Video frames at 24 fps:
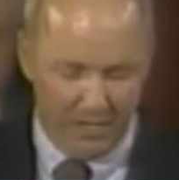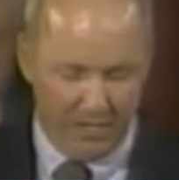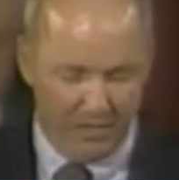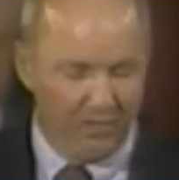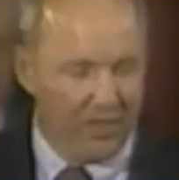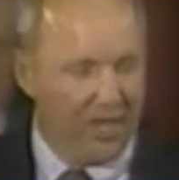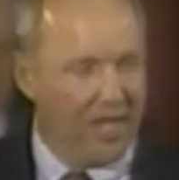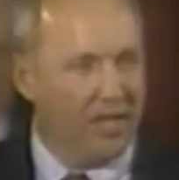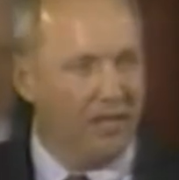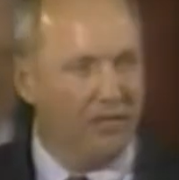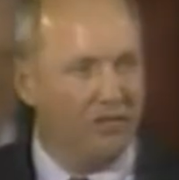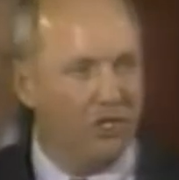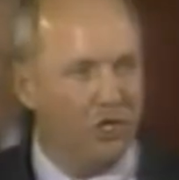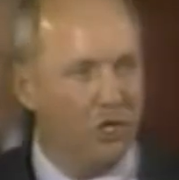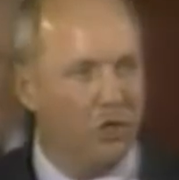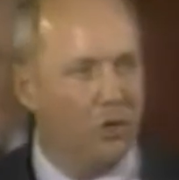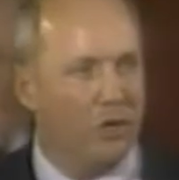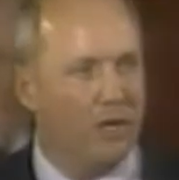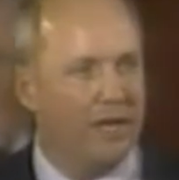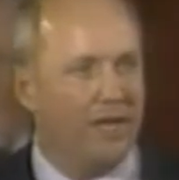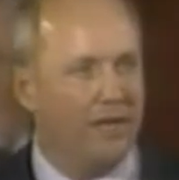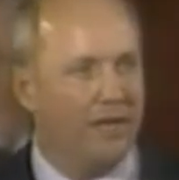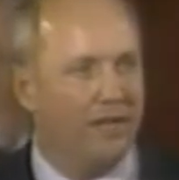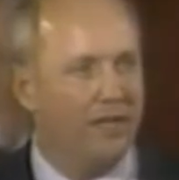They do
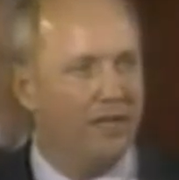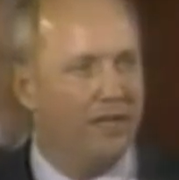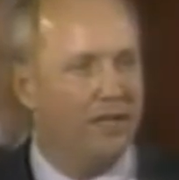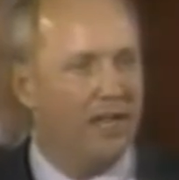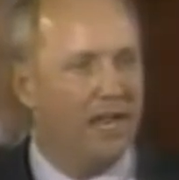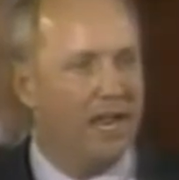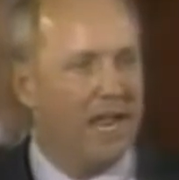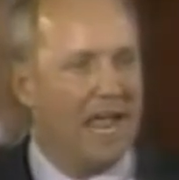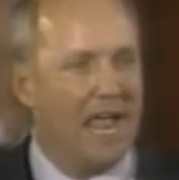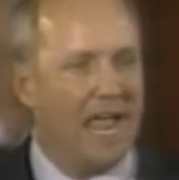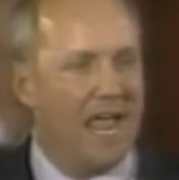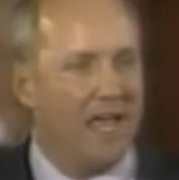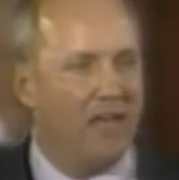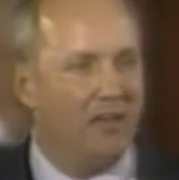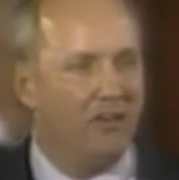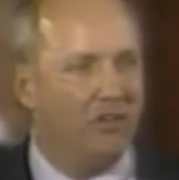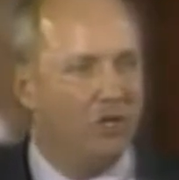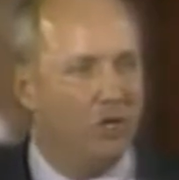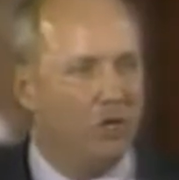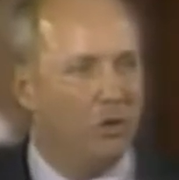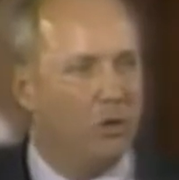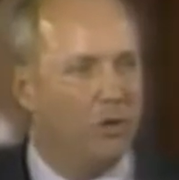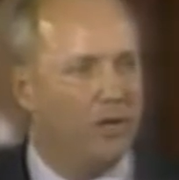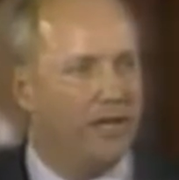it and
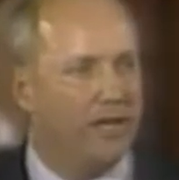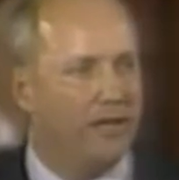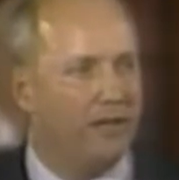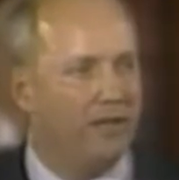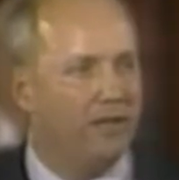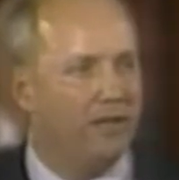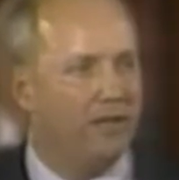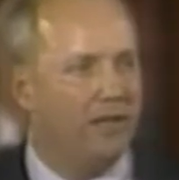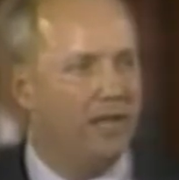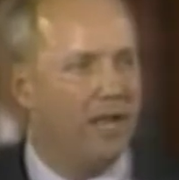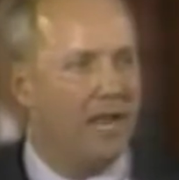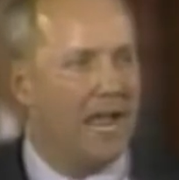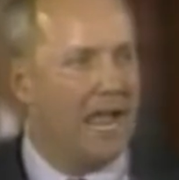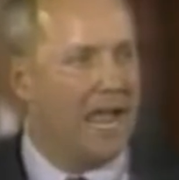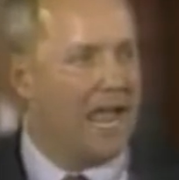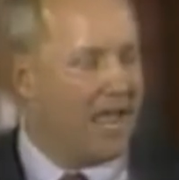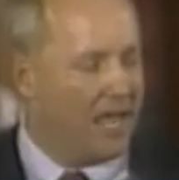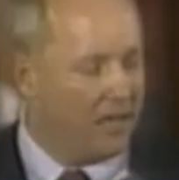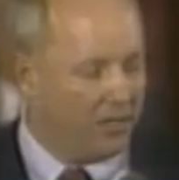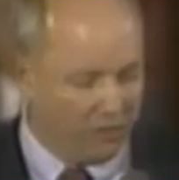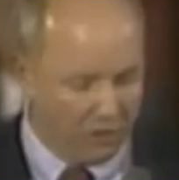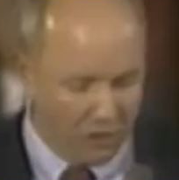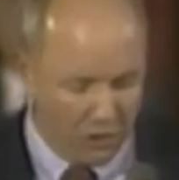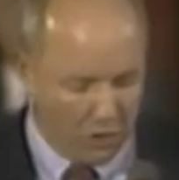do it
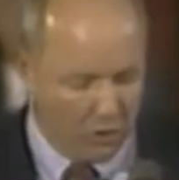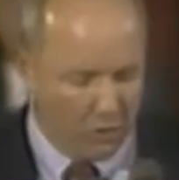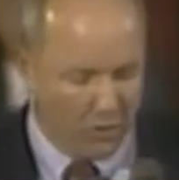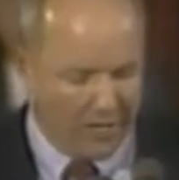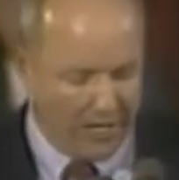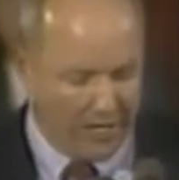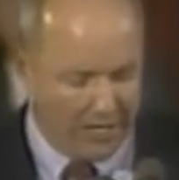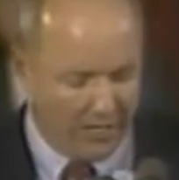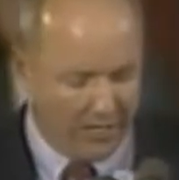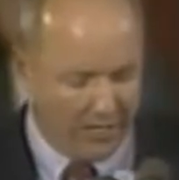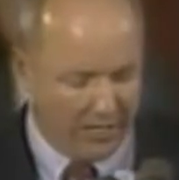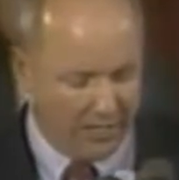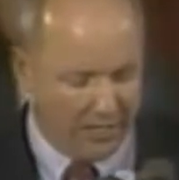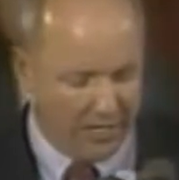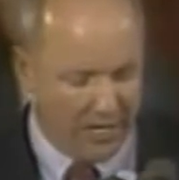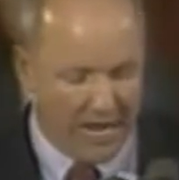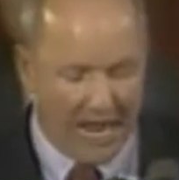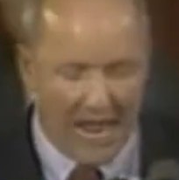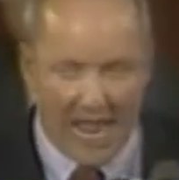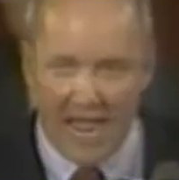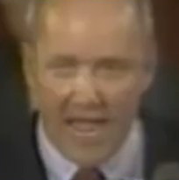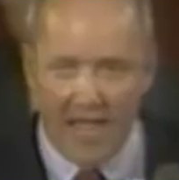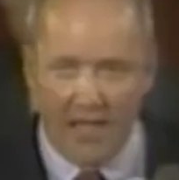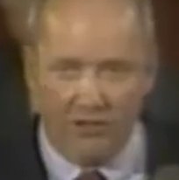and do it
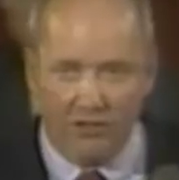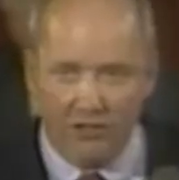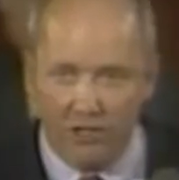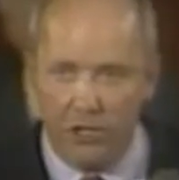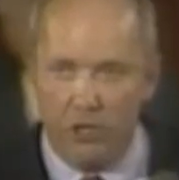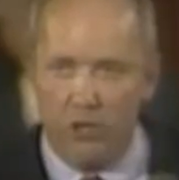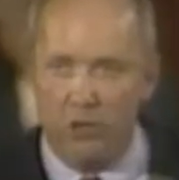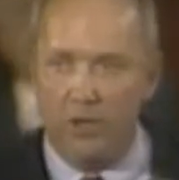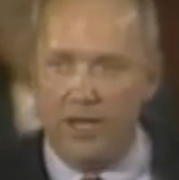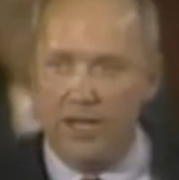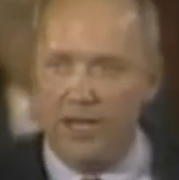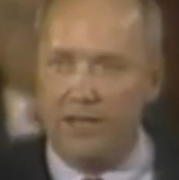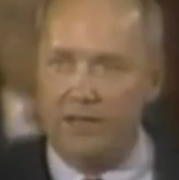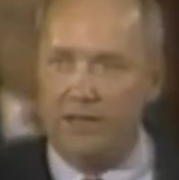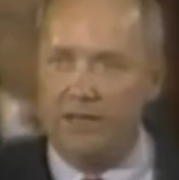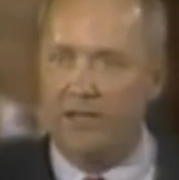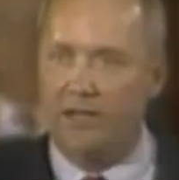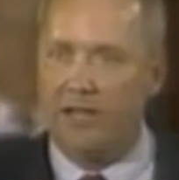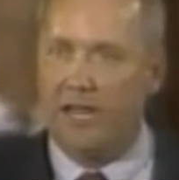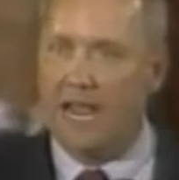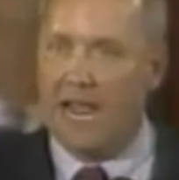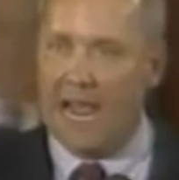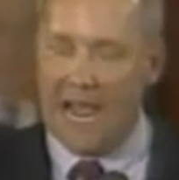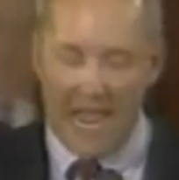and do it
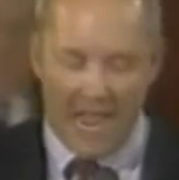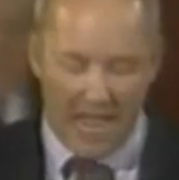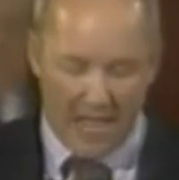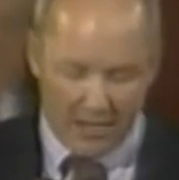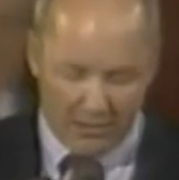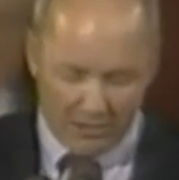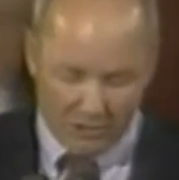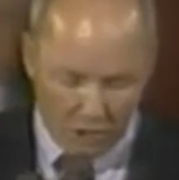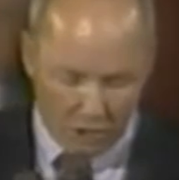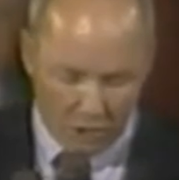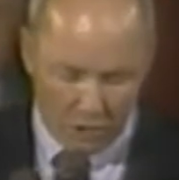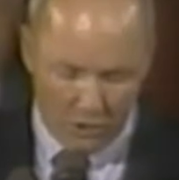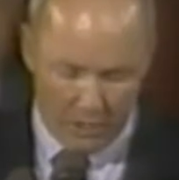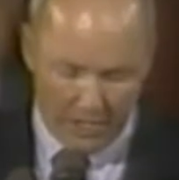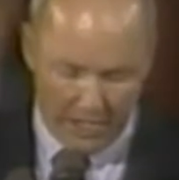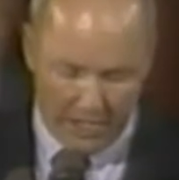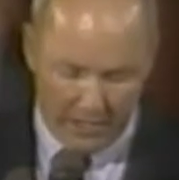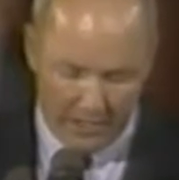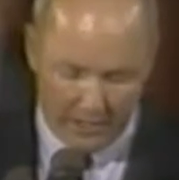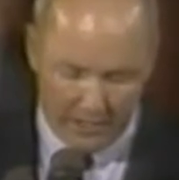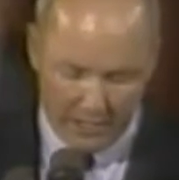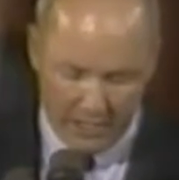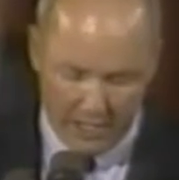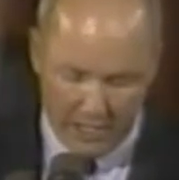and do
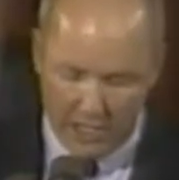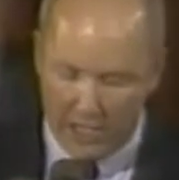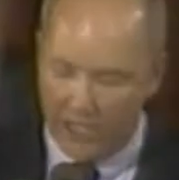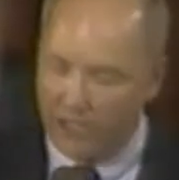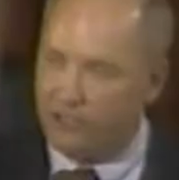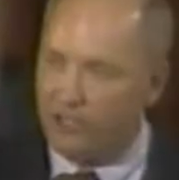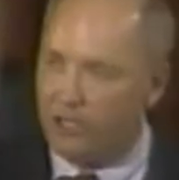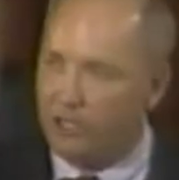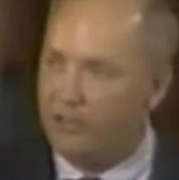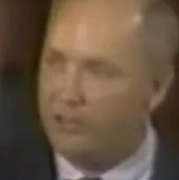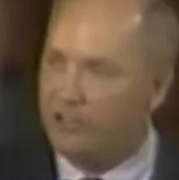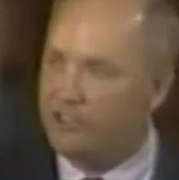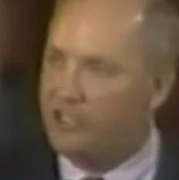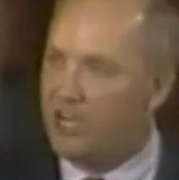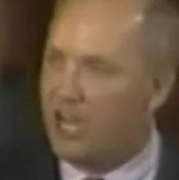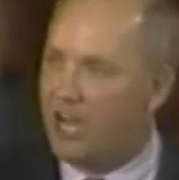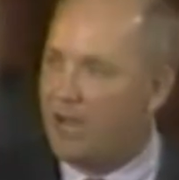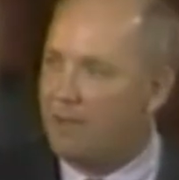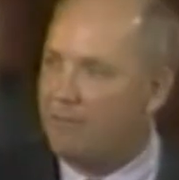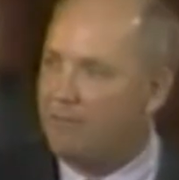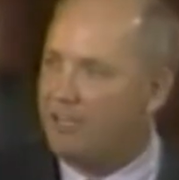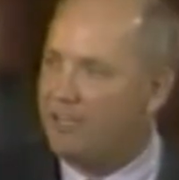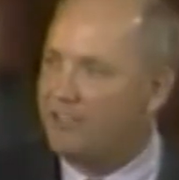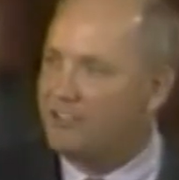it until the
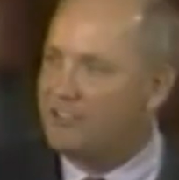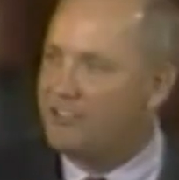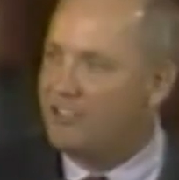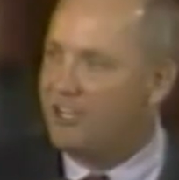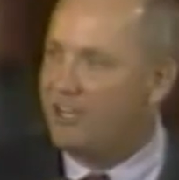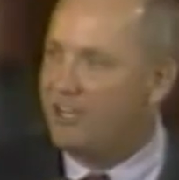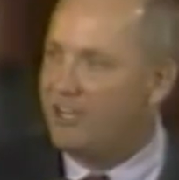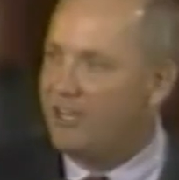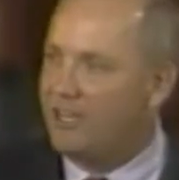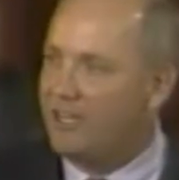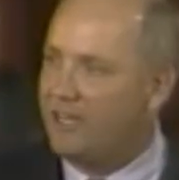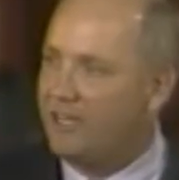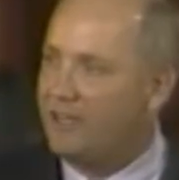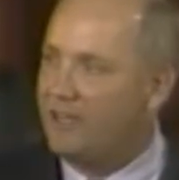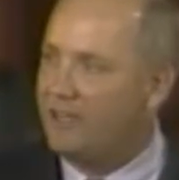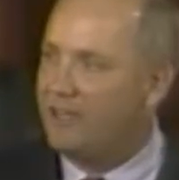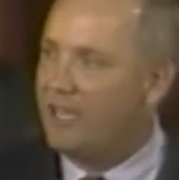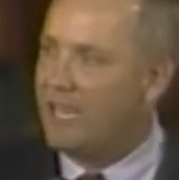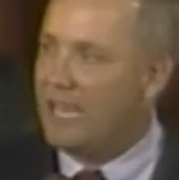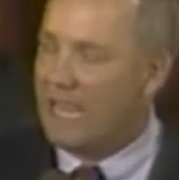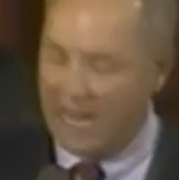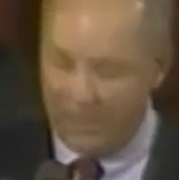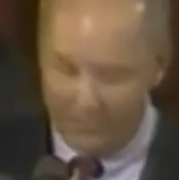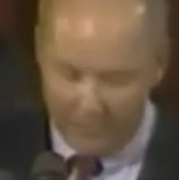job gets done.
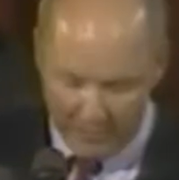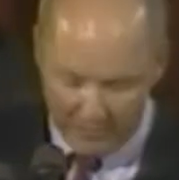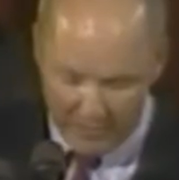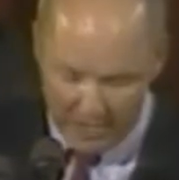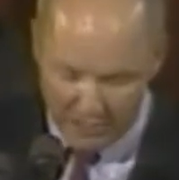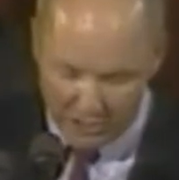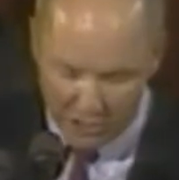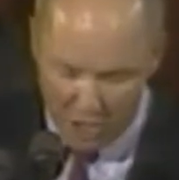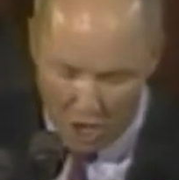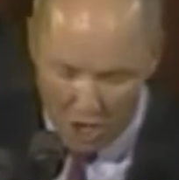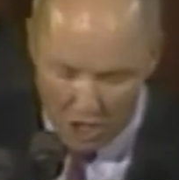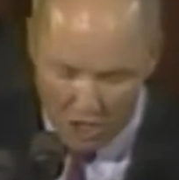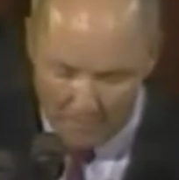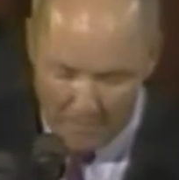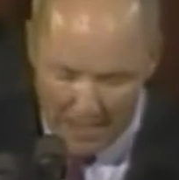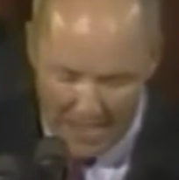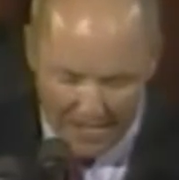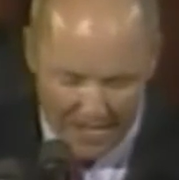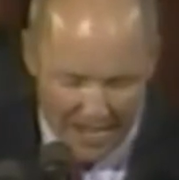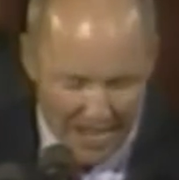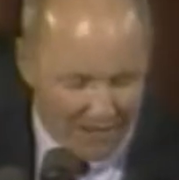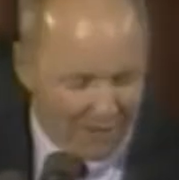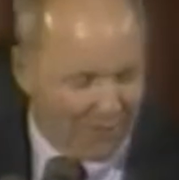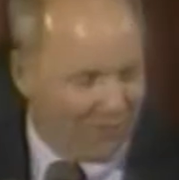And then they talk about
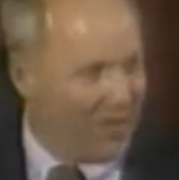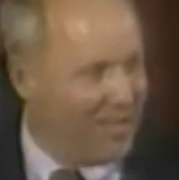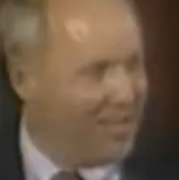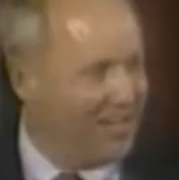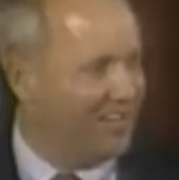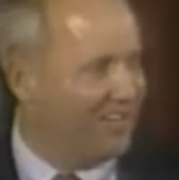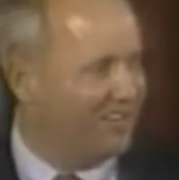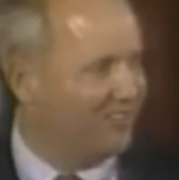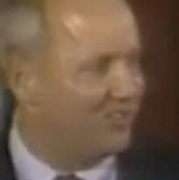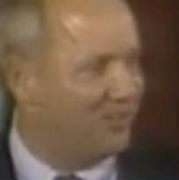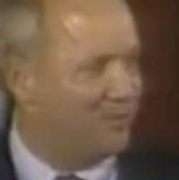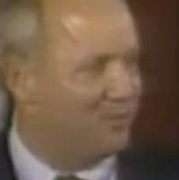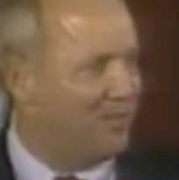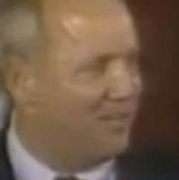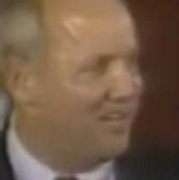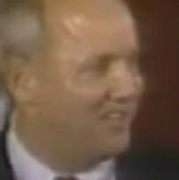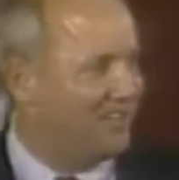how great it is to be